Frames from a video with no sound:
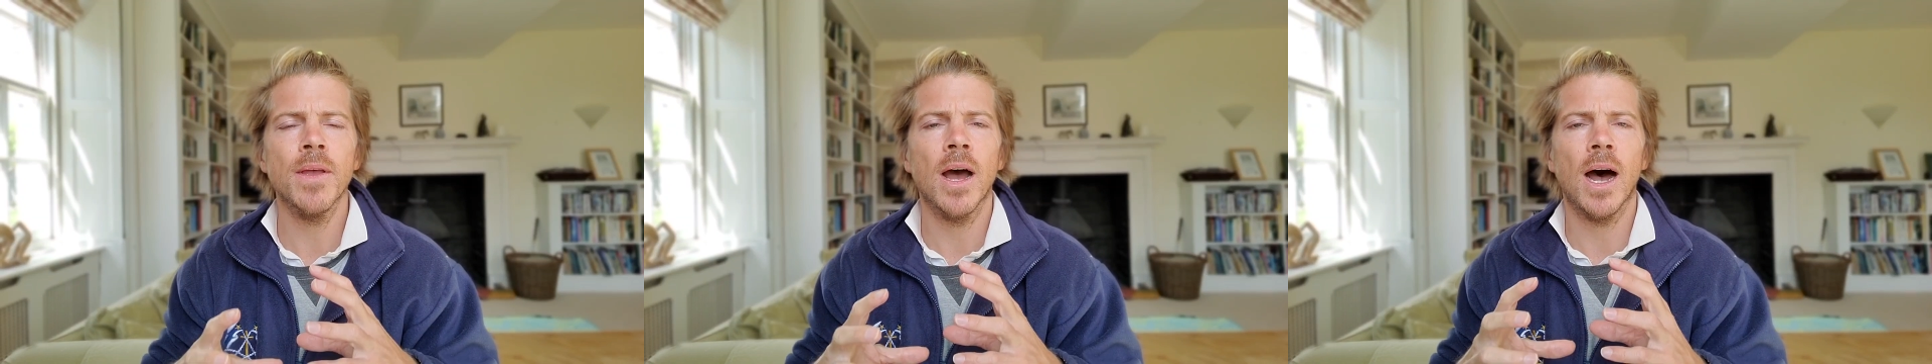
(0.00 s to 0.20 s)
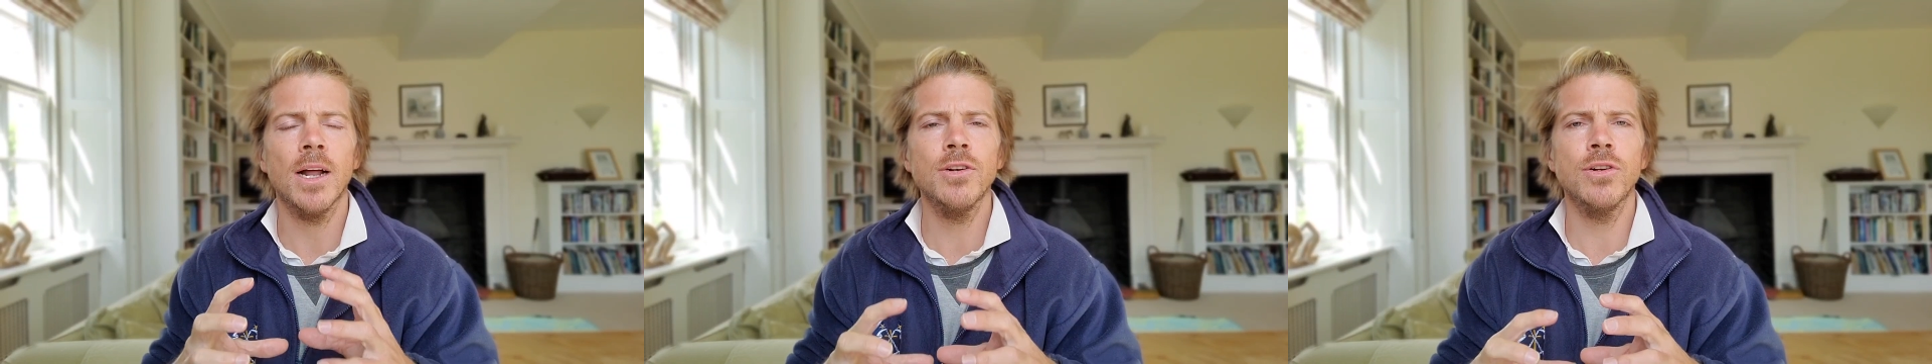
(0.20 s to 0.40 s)

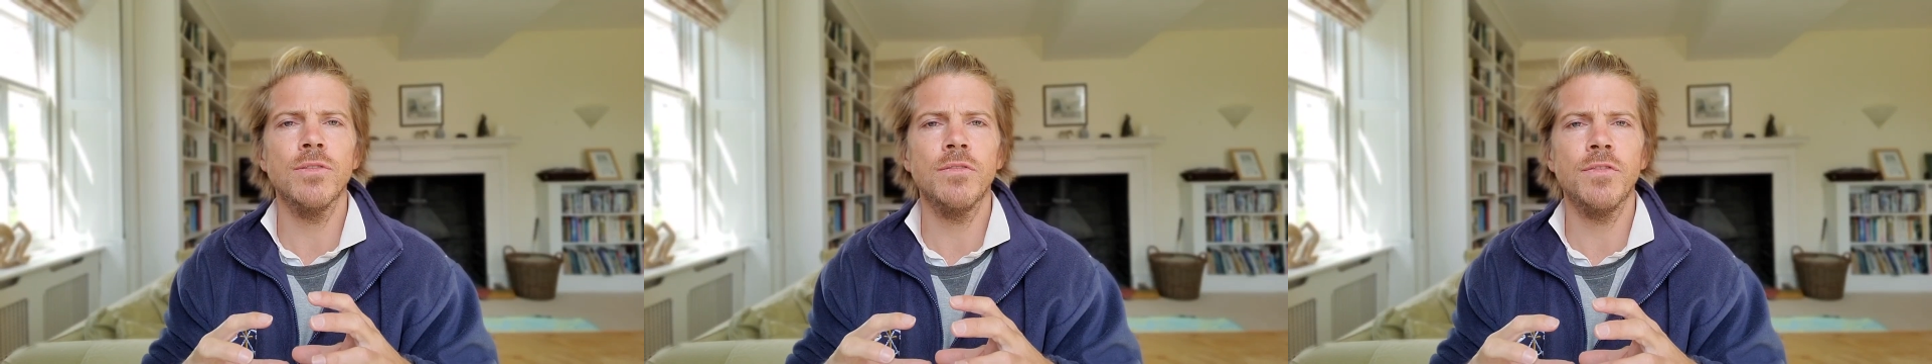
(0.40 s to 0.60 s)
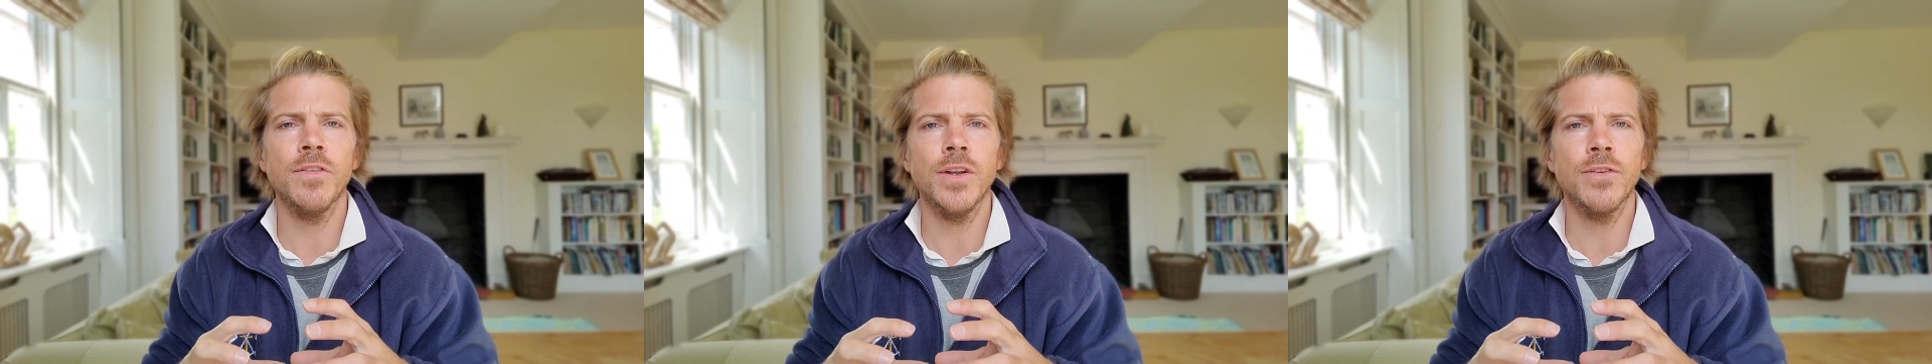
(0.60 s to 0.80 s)

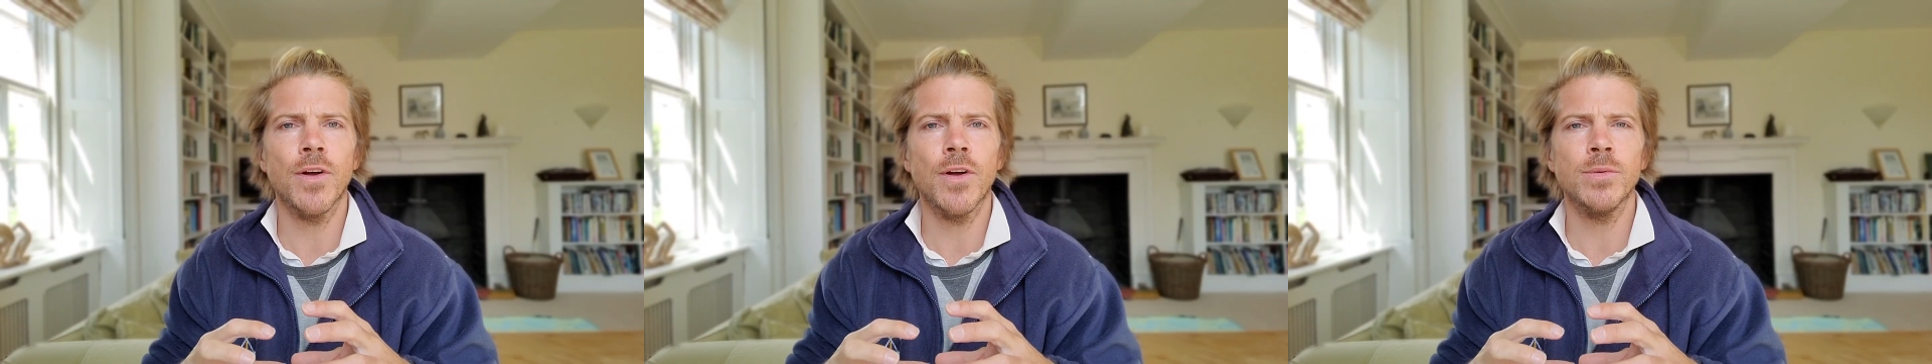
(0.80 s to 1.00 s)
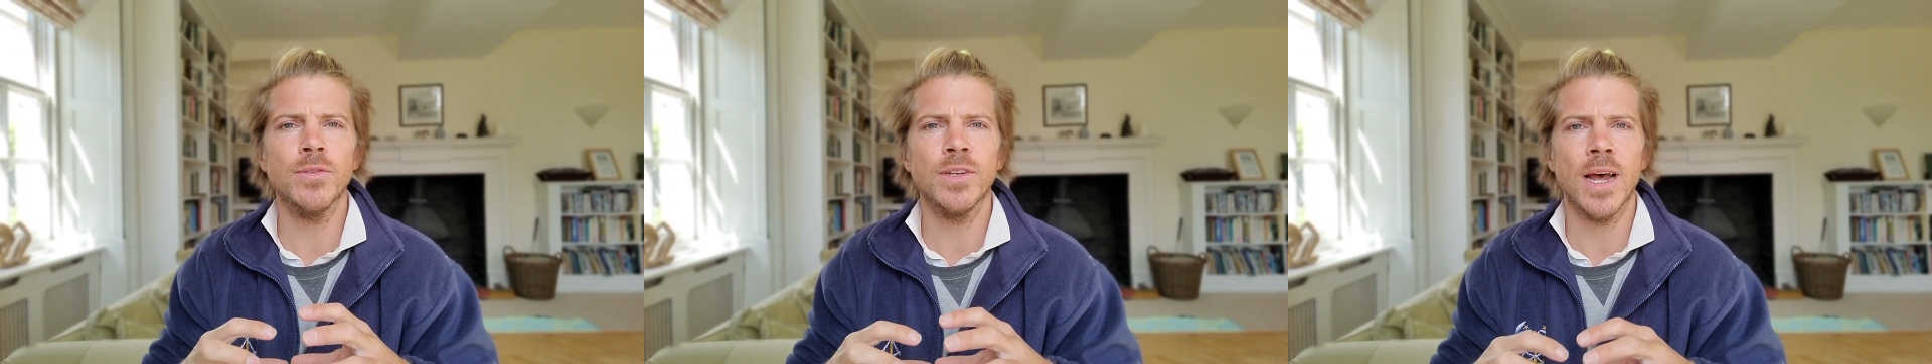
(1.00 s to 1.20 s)
150
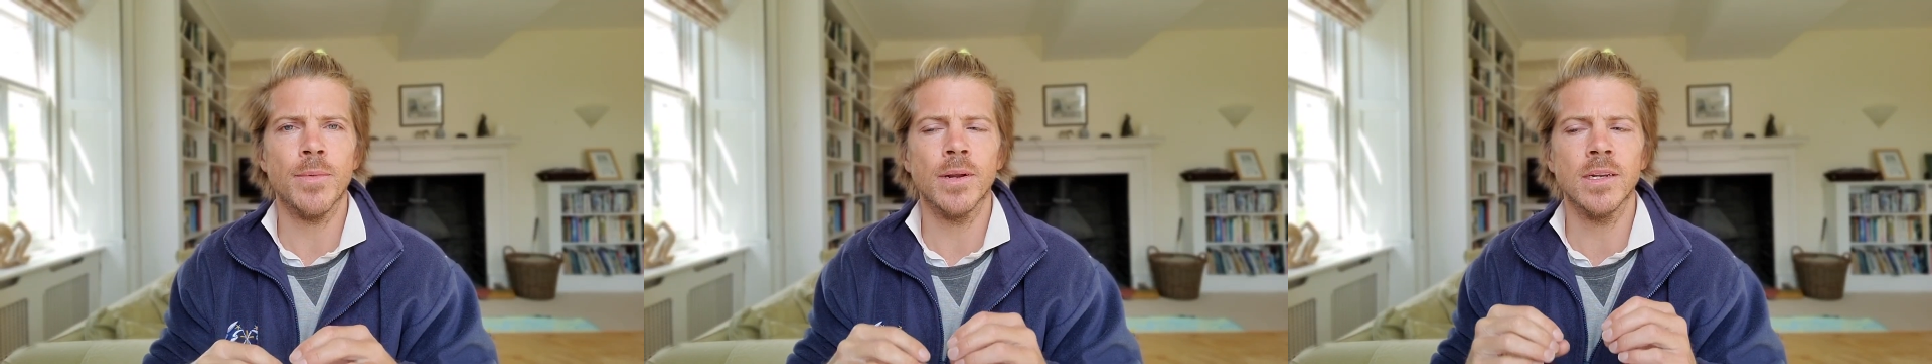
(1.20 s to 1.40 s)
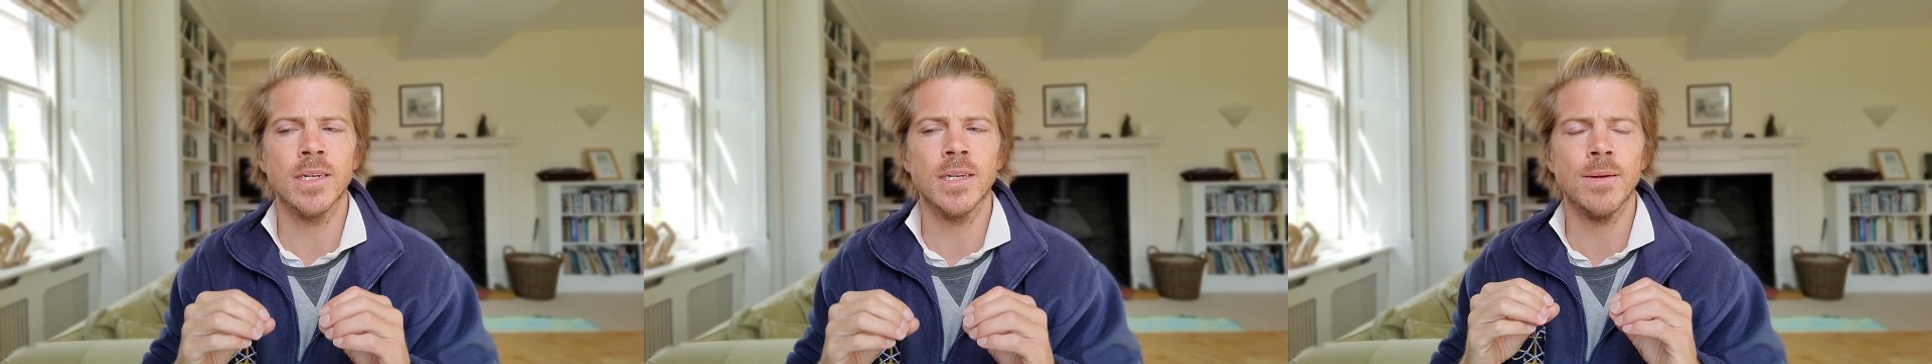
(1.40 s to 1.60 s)
grams of
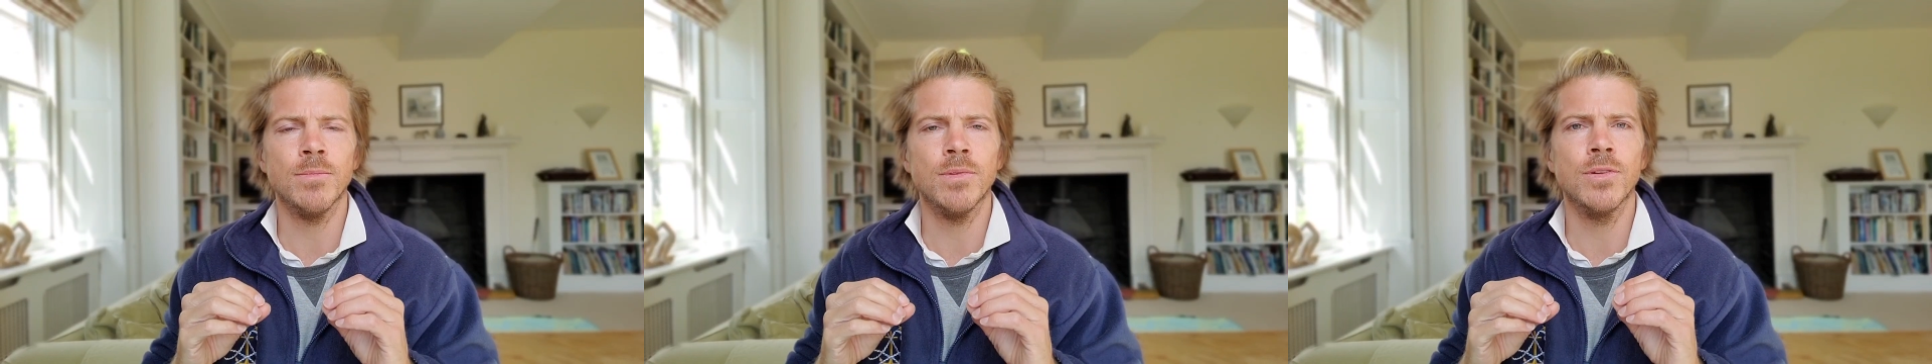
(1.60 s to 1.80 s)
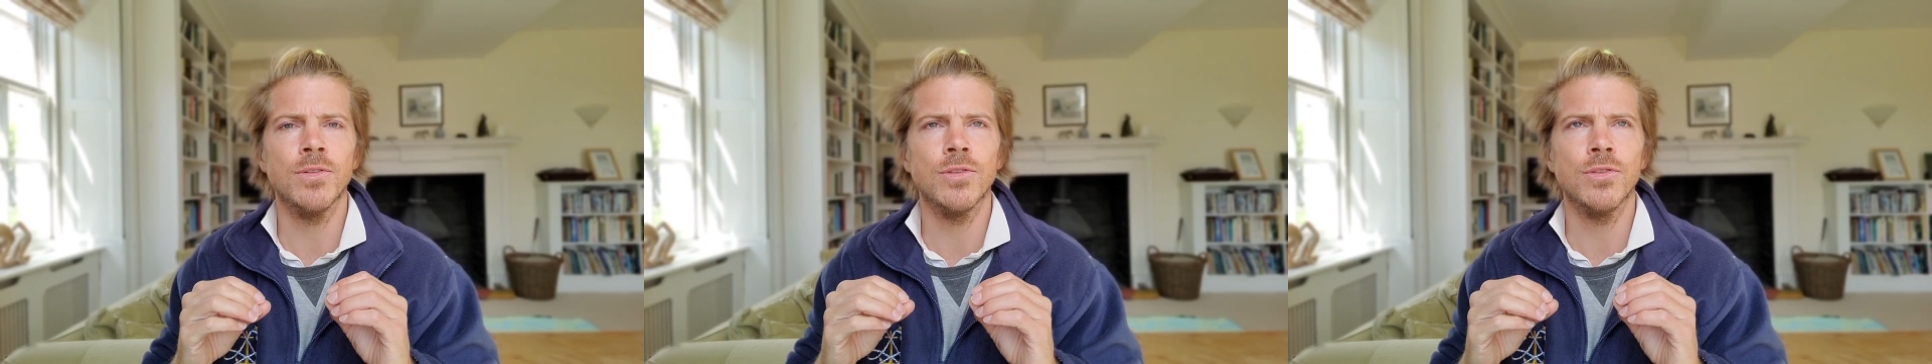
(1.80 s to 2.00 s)
salmon
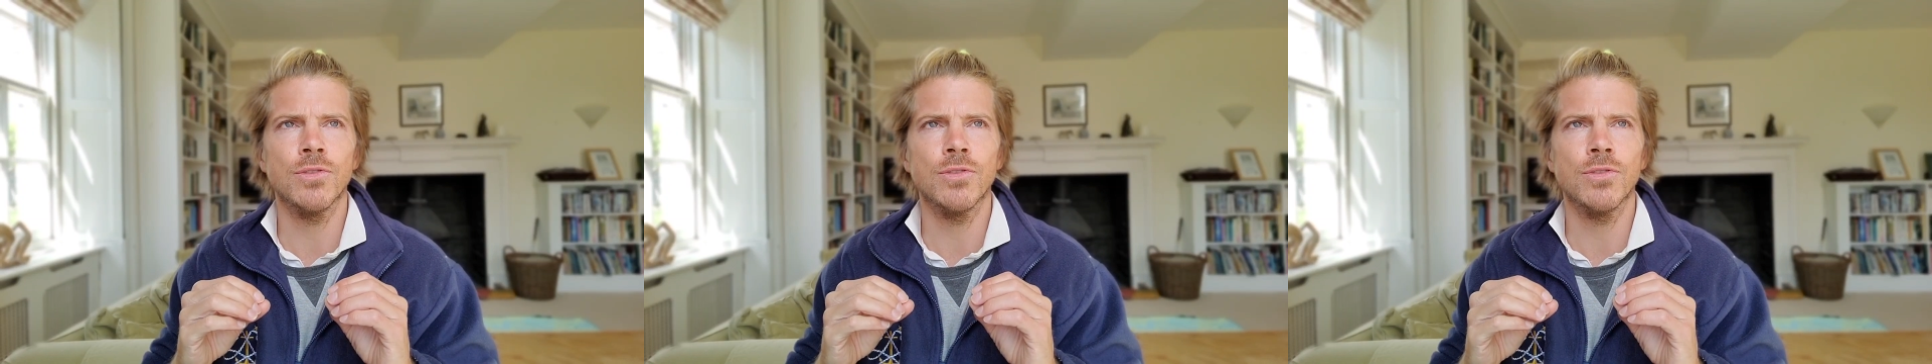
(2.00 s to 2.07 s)
contains